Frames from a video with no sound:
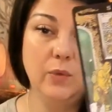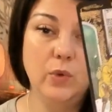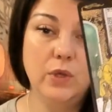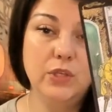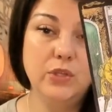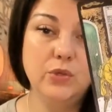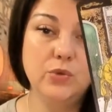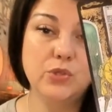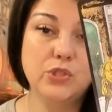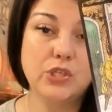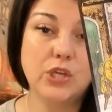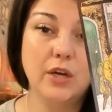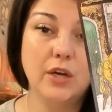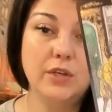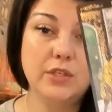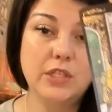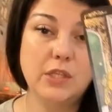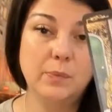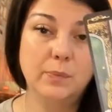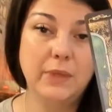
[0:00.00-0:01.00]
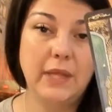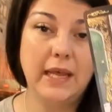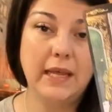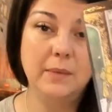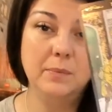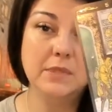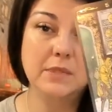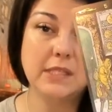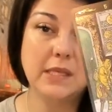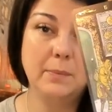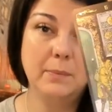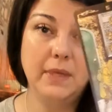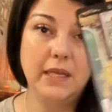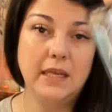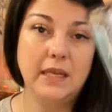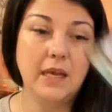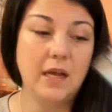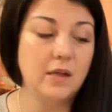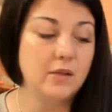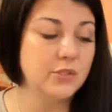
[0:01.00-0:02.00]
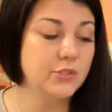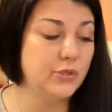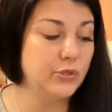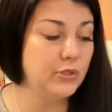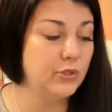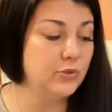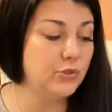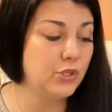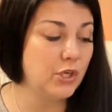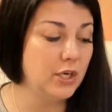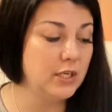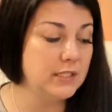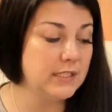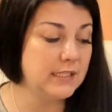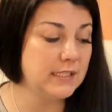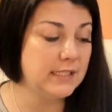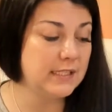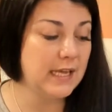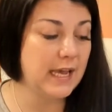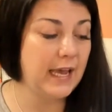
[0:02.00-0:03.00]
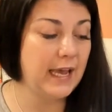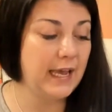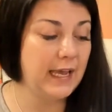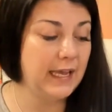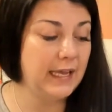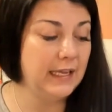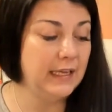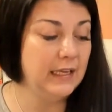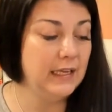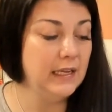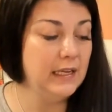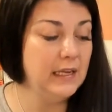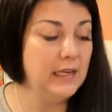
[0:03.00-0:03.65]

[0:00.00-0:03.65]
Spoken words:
When you start to blame somebody else, or you start to say,